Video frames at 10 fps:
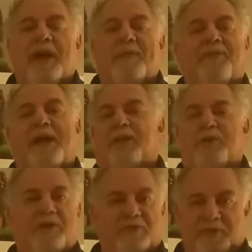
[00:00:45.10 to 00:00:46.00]
and the
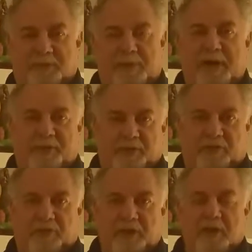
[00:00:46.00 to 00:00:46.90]
Declaration of
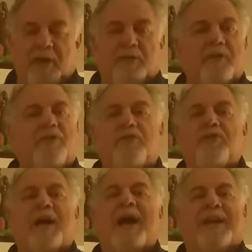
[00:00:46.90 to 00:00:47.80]
Independence. These two
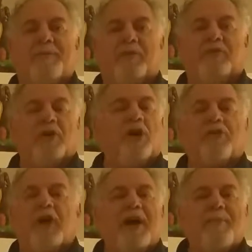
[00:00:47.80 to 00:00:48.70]
documents are
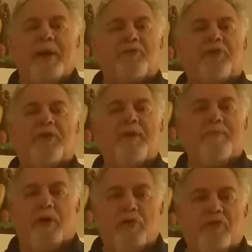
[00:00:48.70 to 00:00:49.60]
diametrically
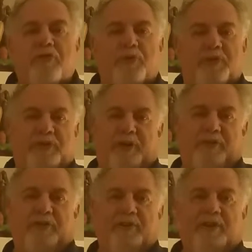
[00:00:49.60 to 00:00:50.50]
opposed to each
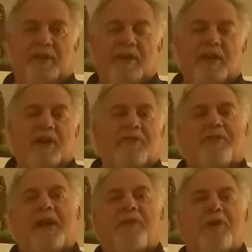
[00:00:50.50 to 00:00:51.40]
other. The
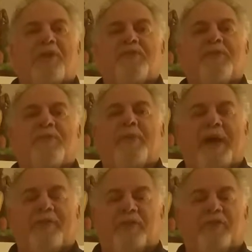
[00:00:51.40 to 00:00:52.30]
Declaration of
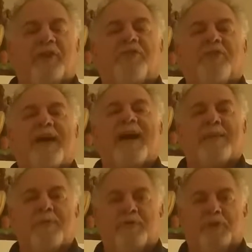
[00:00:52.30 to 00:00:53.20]
Independence is a
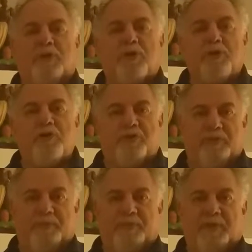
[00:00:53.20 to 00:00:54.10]
document of
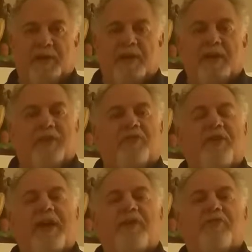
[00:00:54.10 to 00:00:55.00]
inclusion. It
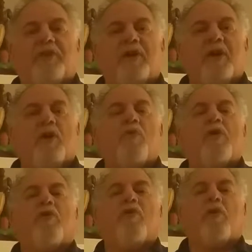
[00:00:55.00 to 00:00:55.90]
says we
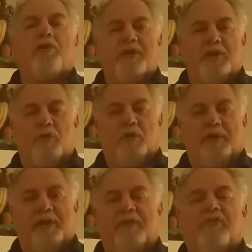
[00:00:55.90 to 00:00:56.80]
are all
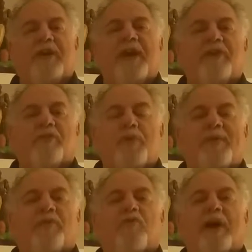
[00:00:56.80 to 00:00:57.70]
equal. It says we
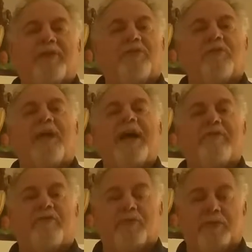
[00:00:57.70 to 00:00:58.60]
have the right to
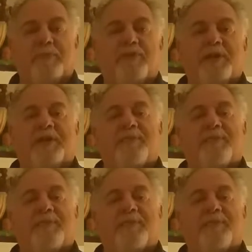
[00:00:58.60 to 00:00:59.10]
life, liberty, and